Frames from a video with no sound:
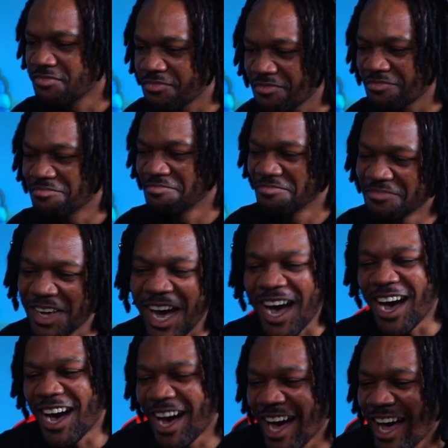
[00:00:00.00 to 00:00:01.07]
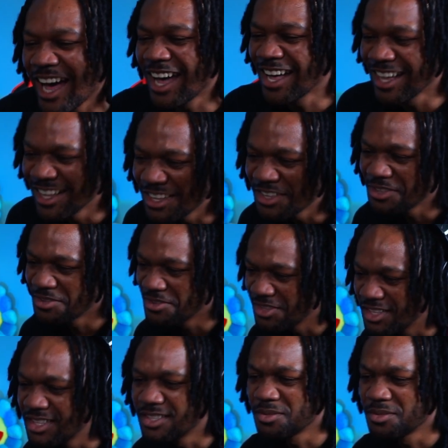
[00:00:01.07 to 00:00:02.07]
vacant flats. Uh-huh. In other words,